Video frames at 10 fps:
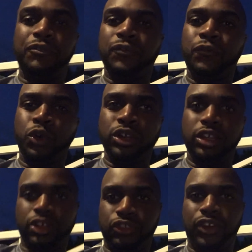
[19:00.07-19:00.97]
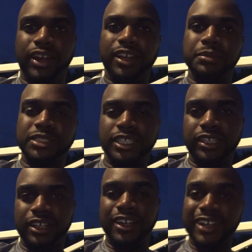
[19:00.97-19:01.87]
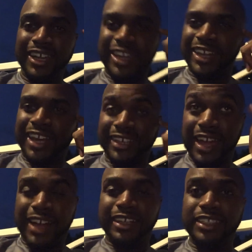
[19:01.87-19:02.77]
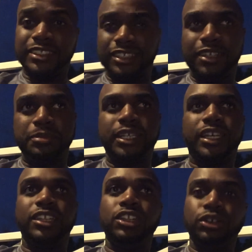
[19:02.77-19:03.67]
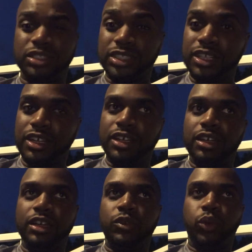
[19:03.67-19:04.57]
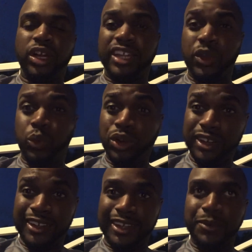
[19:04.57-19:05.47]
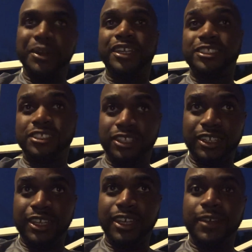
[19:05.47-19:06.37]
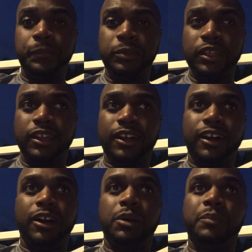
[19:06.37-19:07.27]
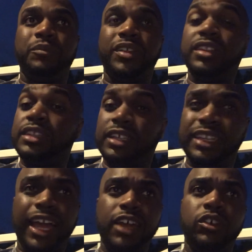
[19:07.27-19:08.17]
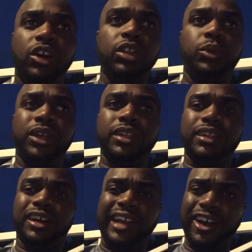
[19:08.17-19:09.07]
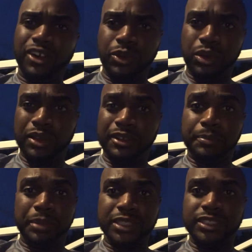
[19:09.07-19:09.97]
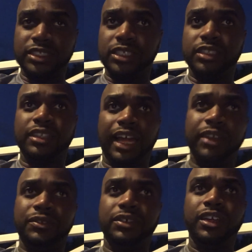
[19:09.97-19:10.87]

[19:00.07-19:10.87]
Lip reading: for 4 years, right? I'm sitting here and I listen. I'm taking notes, what they would have did, what they should have did. And not only with business and life,